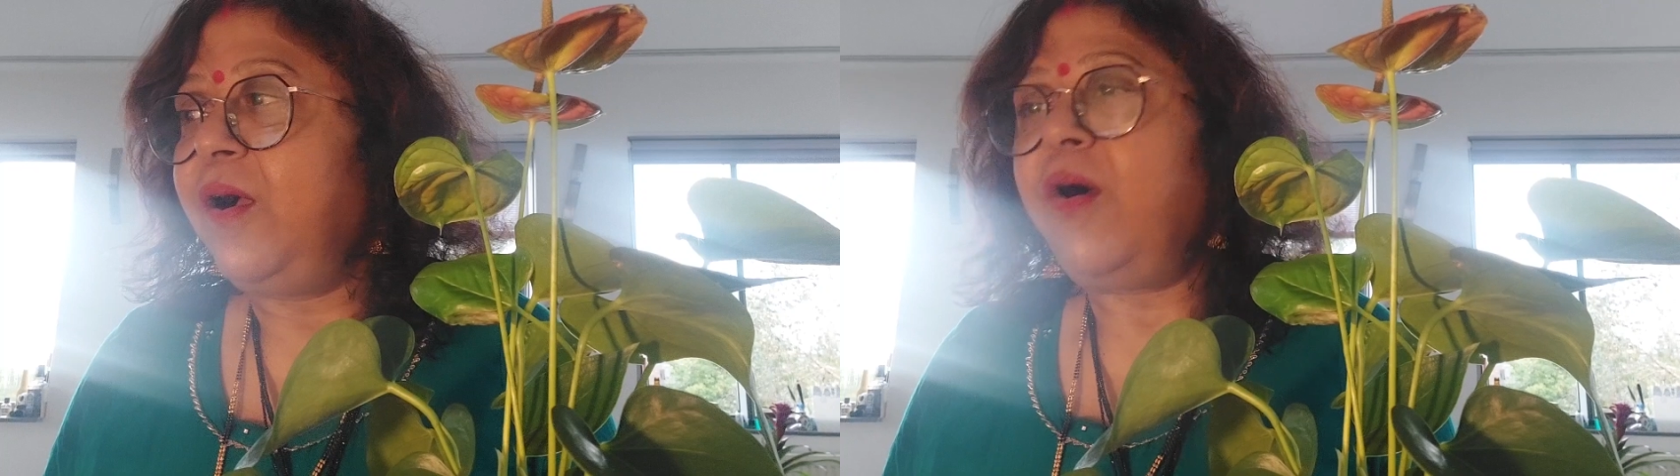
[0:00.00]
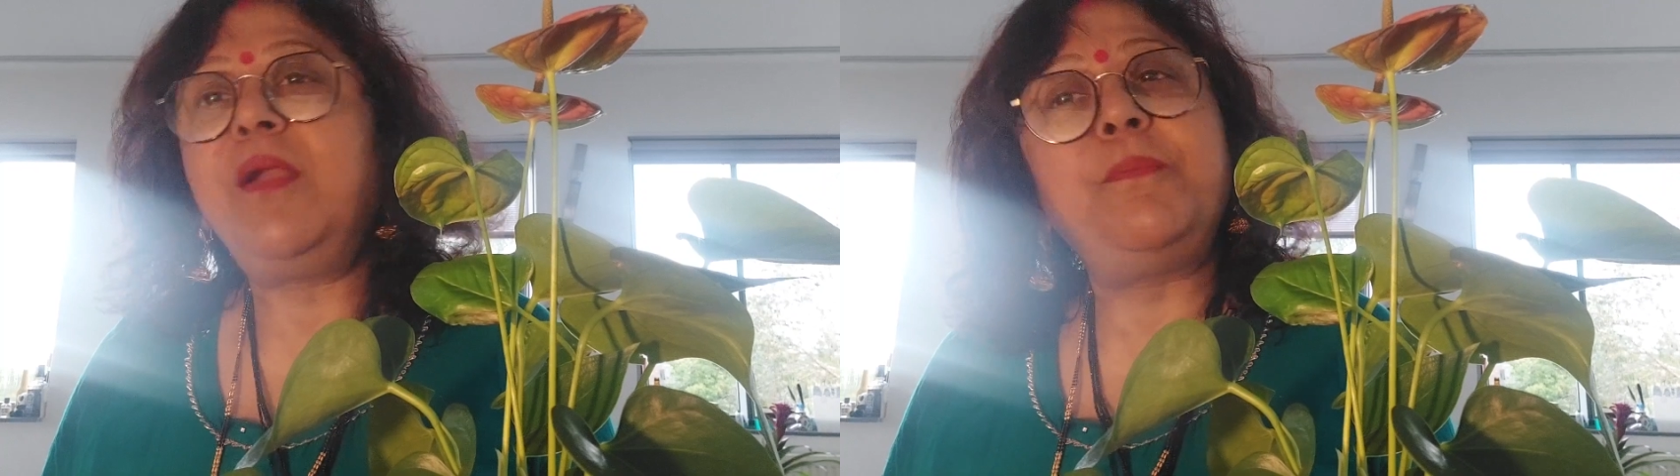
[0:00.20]

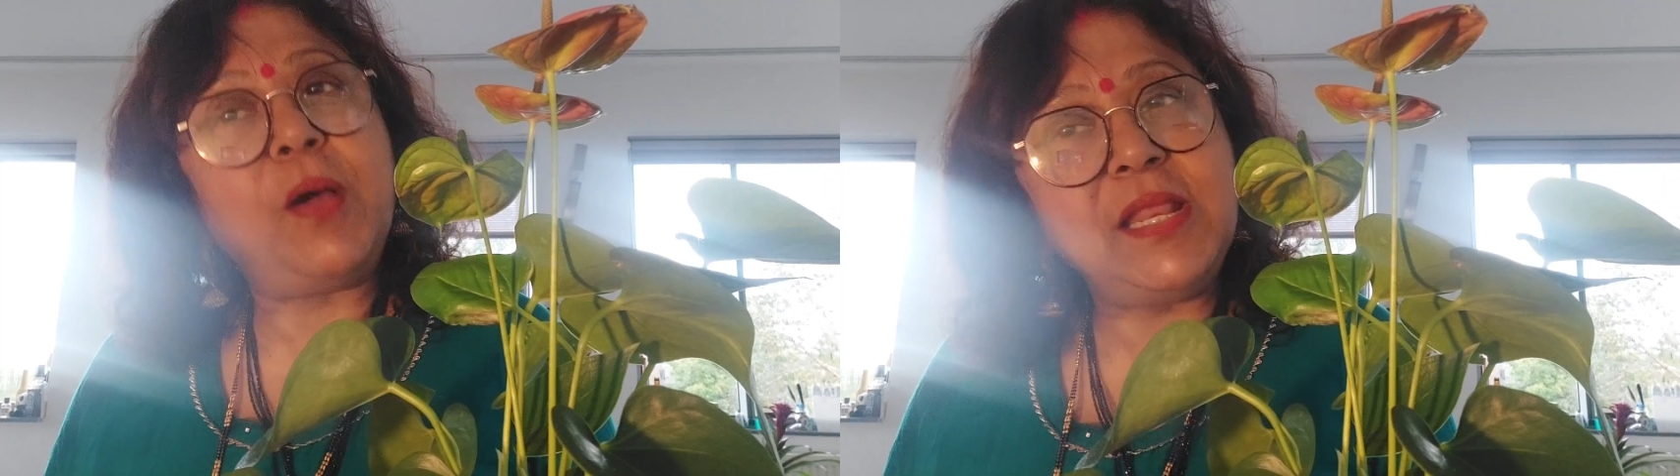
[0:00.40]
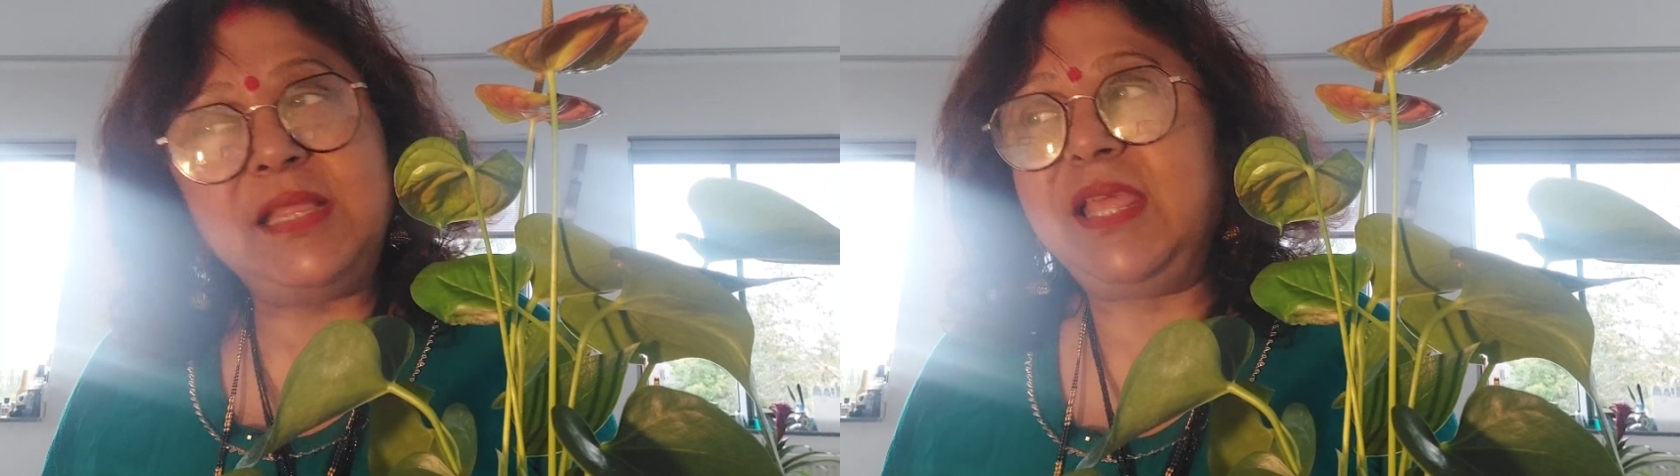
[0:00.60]
or
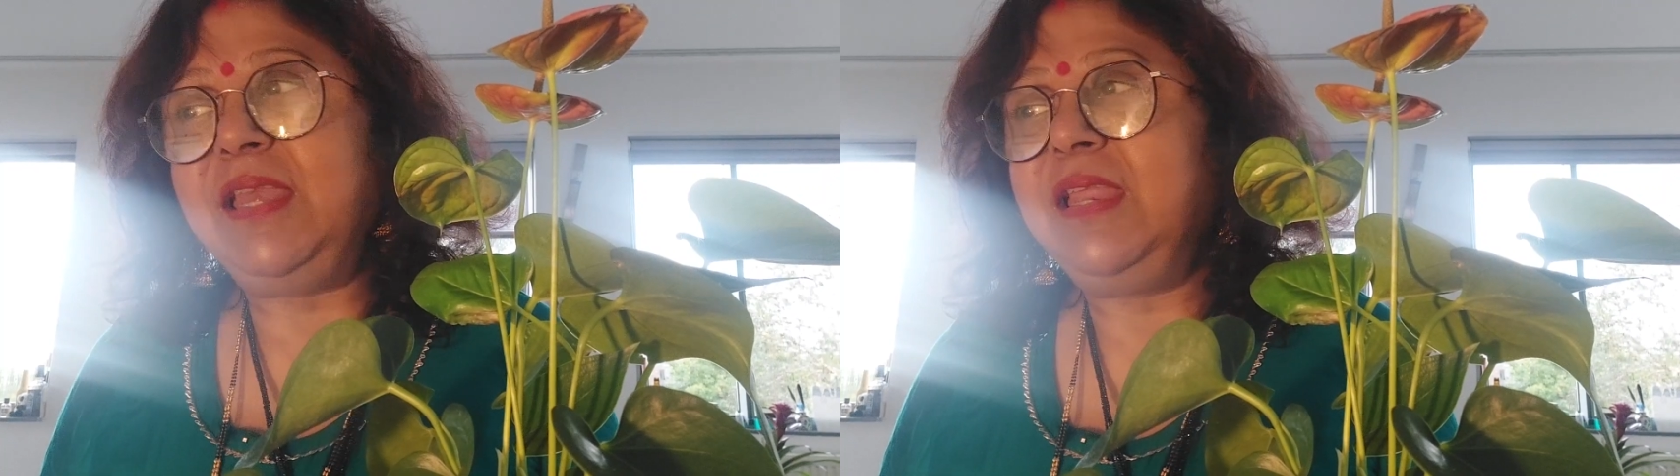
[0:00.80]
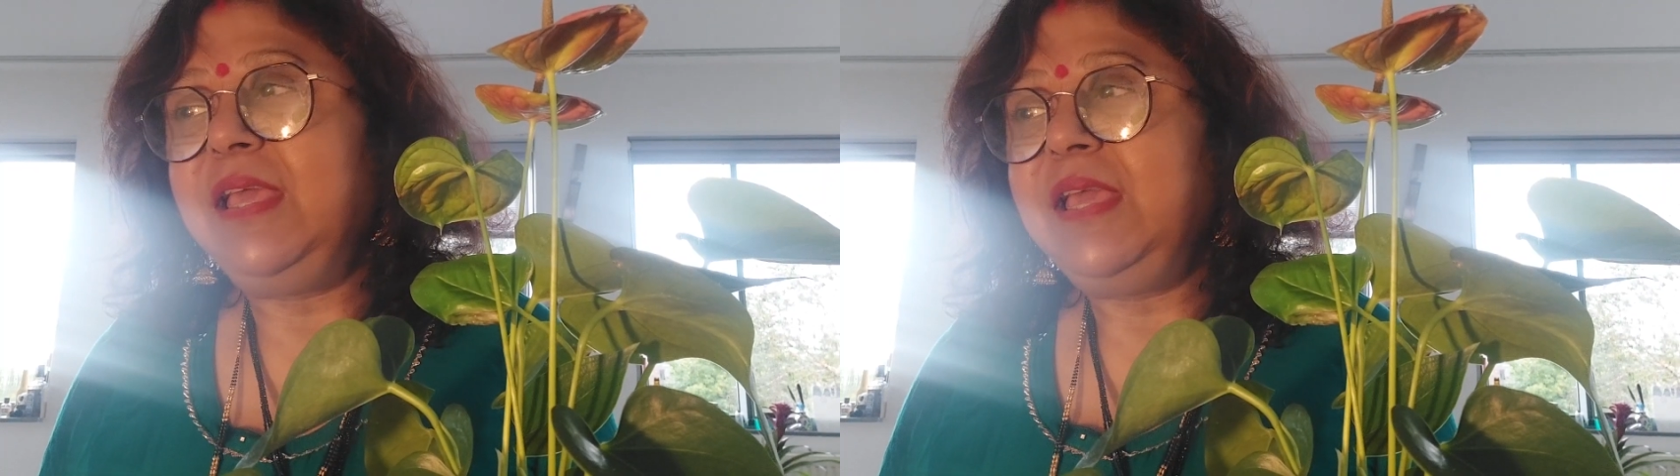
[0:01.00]

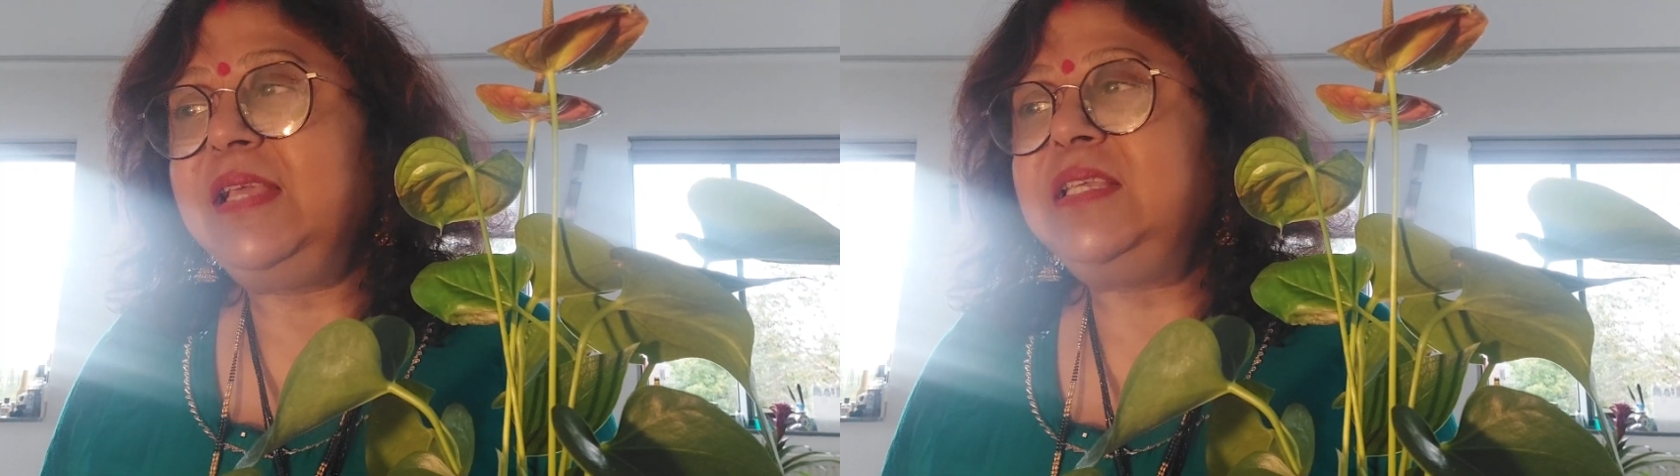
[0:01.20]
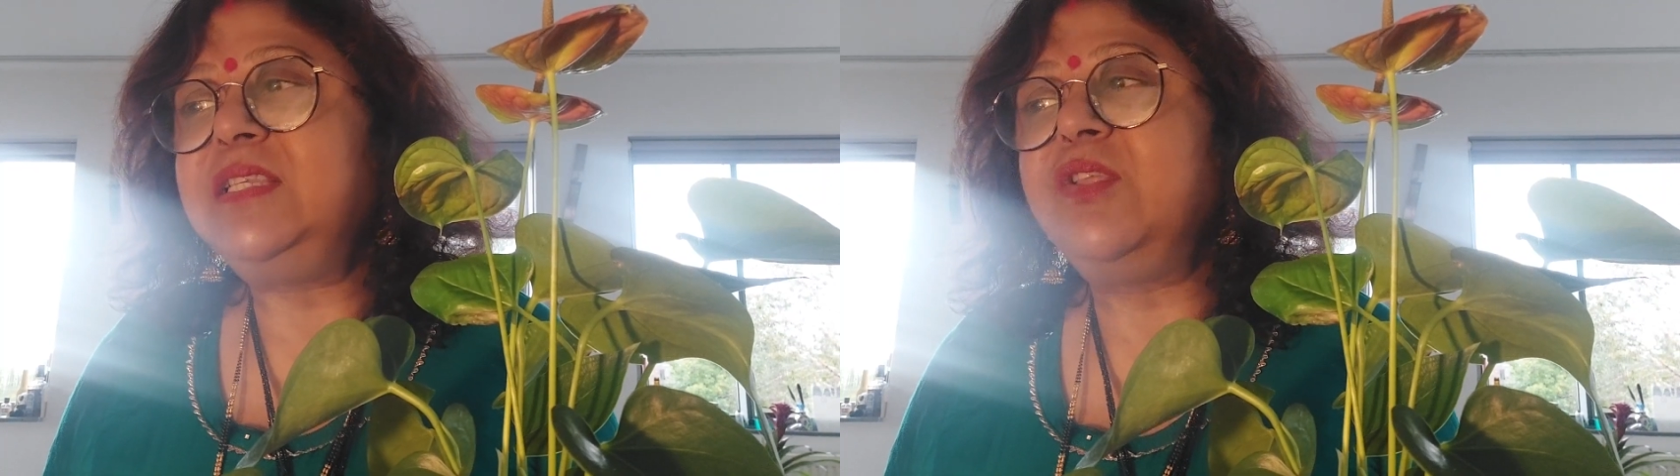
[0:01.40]
polythene is